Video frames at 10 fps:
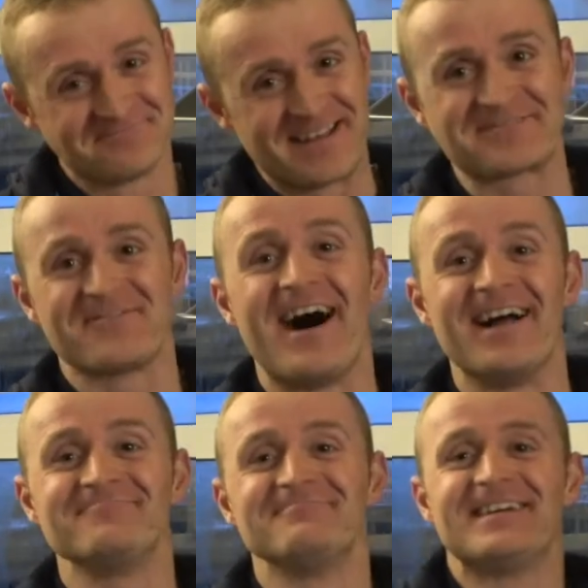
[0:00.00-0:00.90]
That's
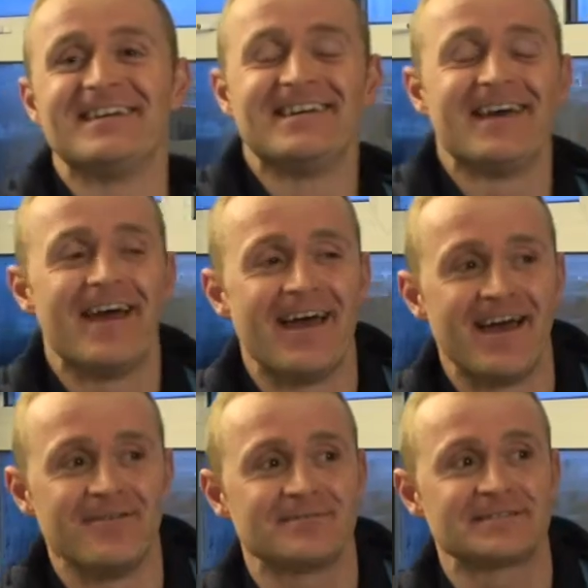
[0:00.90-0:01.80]
right.
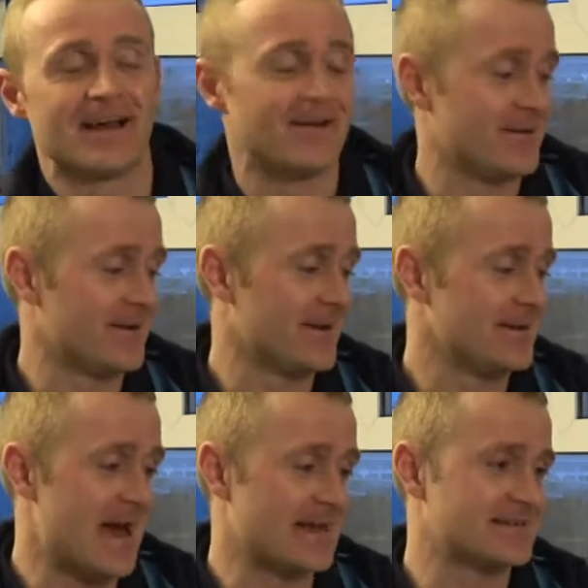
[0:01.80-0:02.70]
Um, so
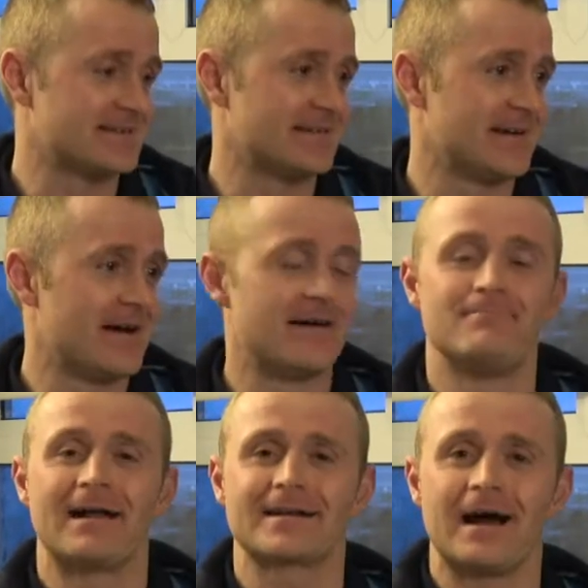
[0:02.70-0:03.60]
yes,
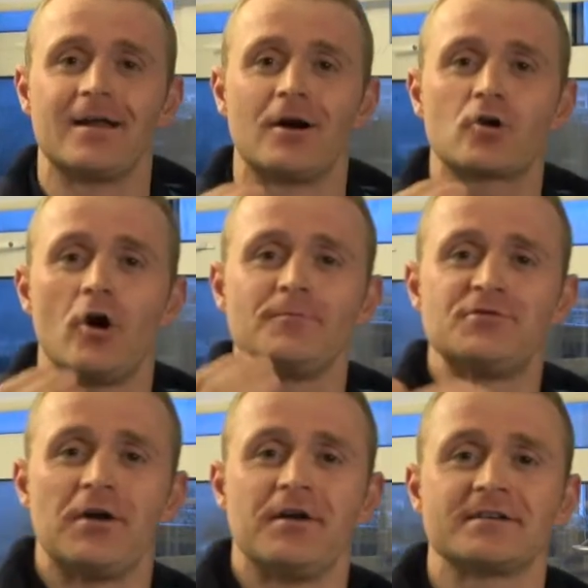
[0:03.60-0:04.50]
Bacalhau
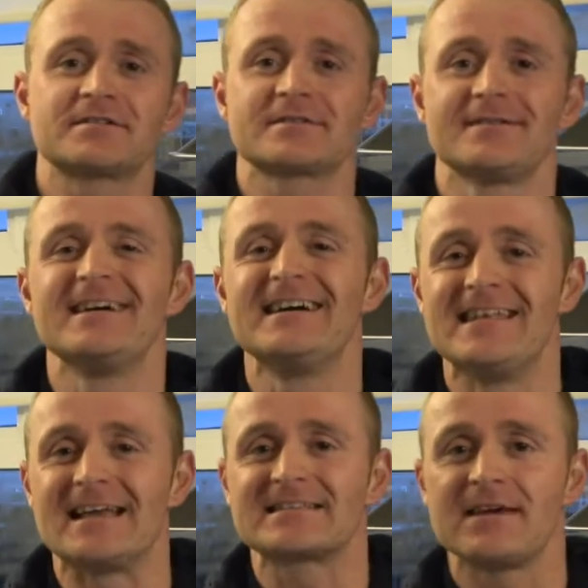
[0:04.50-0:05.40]
com todos.
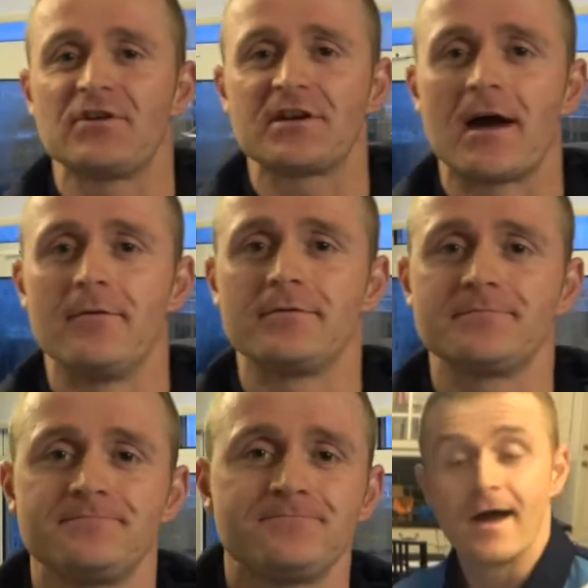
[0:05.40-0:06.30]
Let's give it a go.
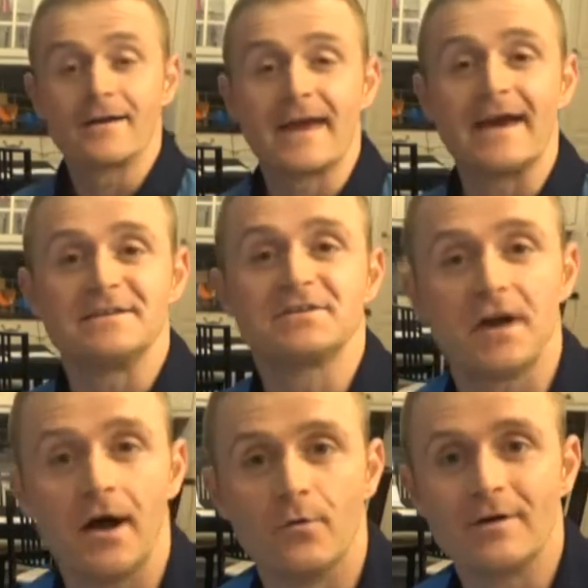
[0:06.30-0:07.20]
Okay,
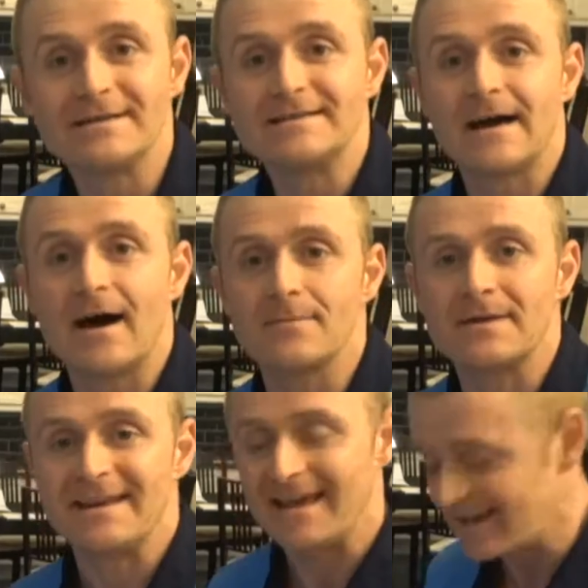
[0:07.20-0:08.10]
so
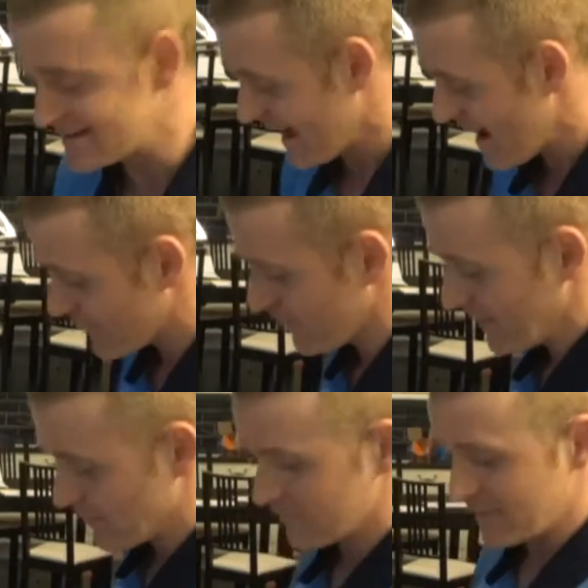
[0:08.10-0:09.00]
timing is
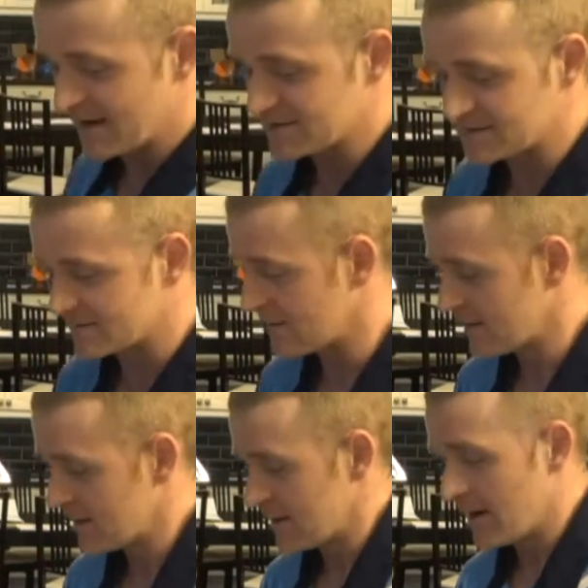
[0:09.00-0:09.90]
everything with this.
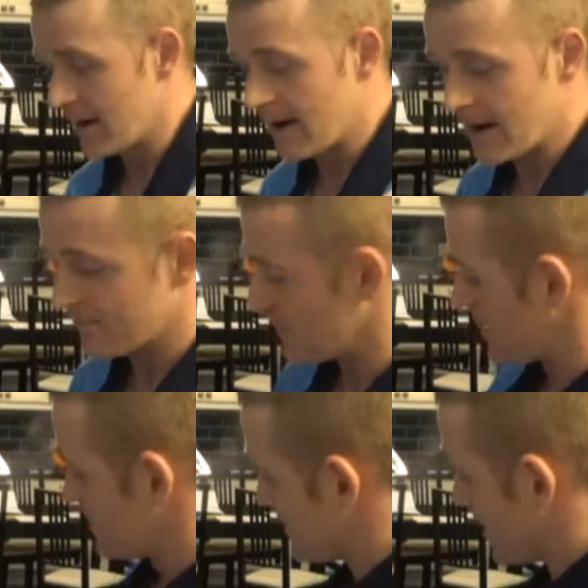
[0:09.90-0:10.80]
Um,
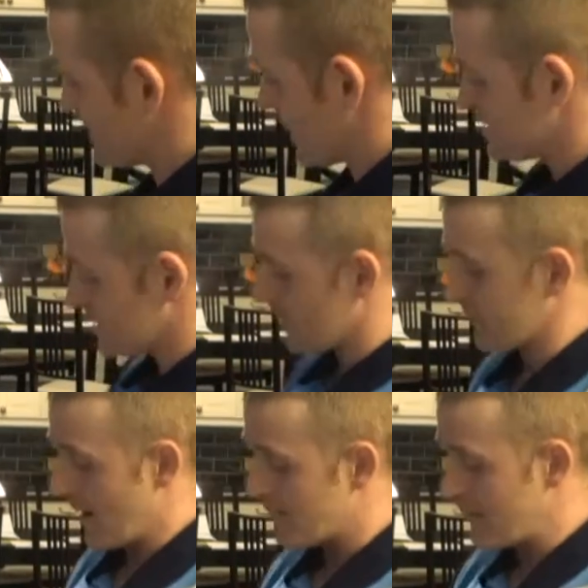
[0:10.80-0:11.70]
so get yourself
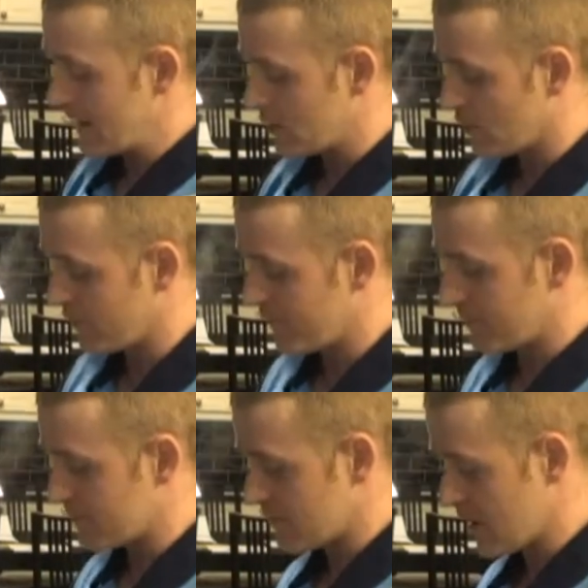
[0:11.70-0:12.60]
a big enough
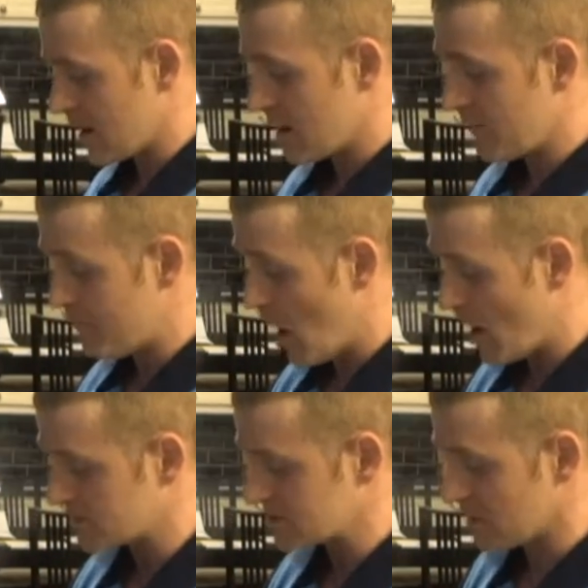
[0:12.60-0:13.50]
Uh,
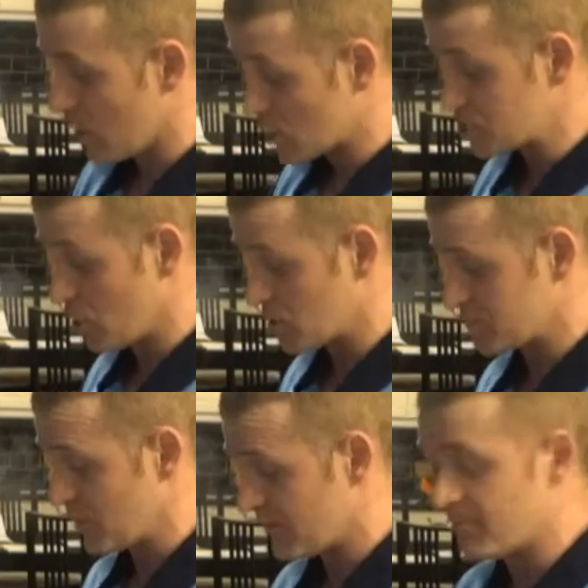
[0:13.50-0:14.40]
pot or
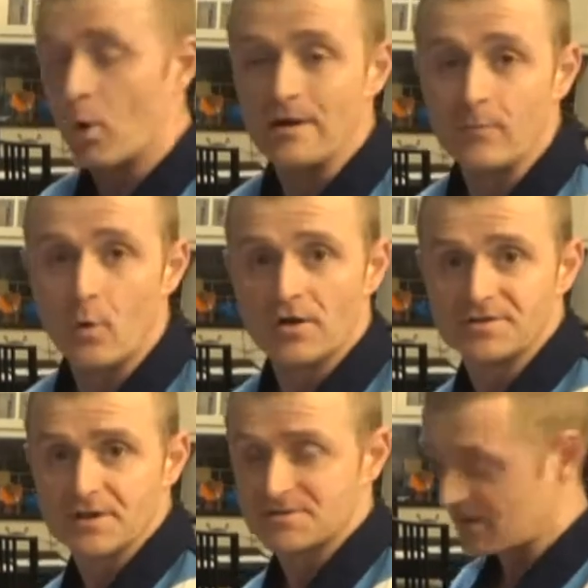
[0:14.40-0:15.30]
saucepan of boiling
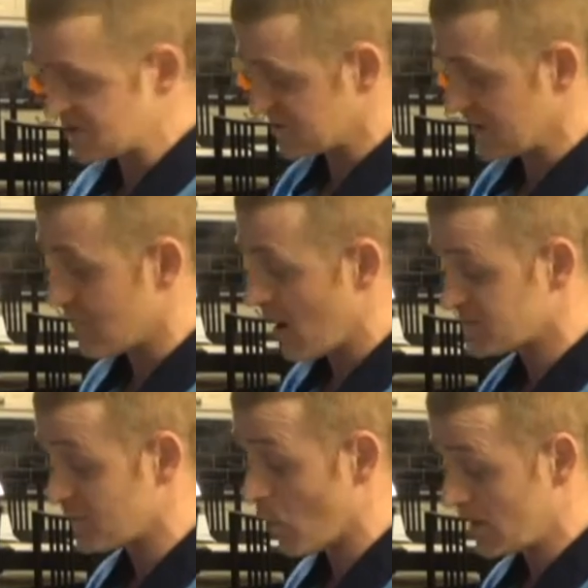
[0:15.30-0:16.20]
water. So as you can see, mine's
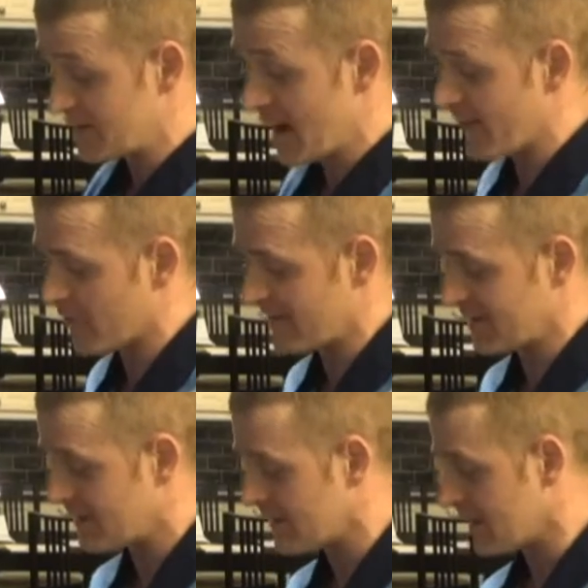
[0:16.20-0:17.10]
boiling now
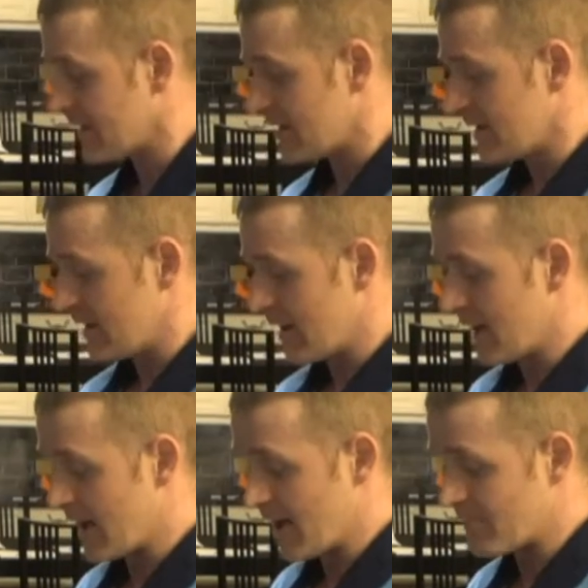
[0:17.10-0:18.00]
already.
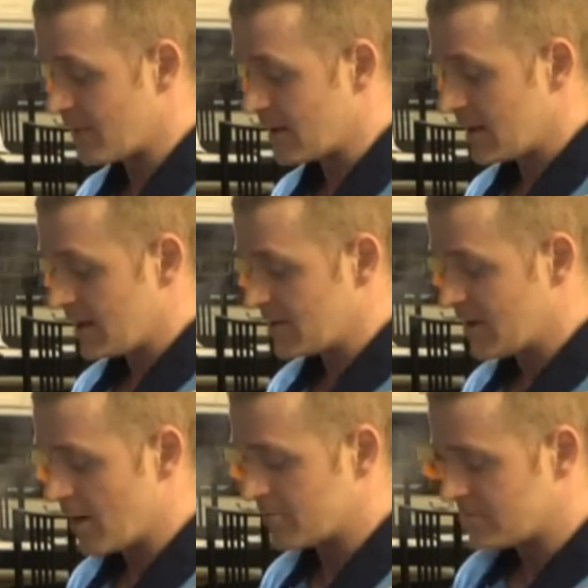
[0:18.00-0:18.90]
Um, you
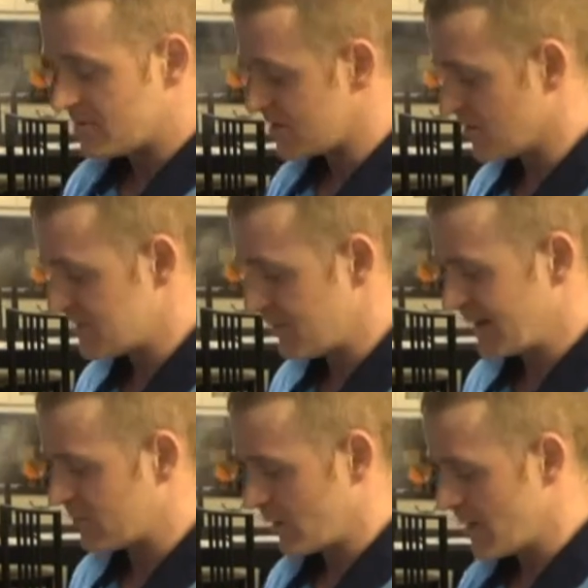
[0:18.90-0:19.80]
know, use a
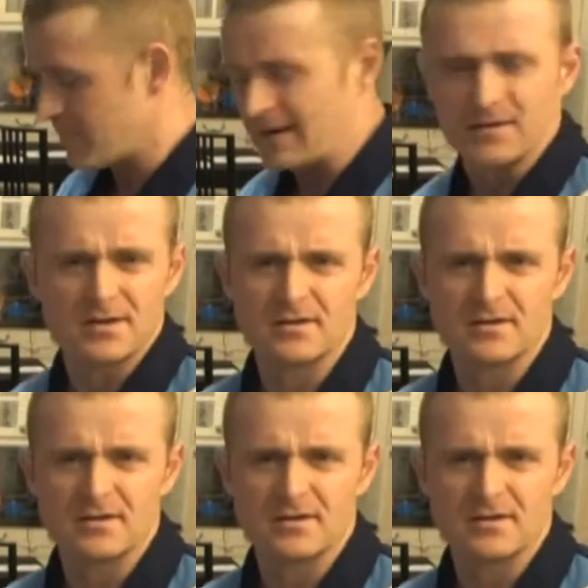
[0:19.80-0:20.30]
big one of them big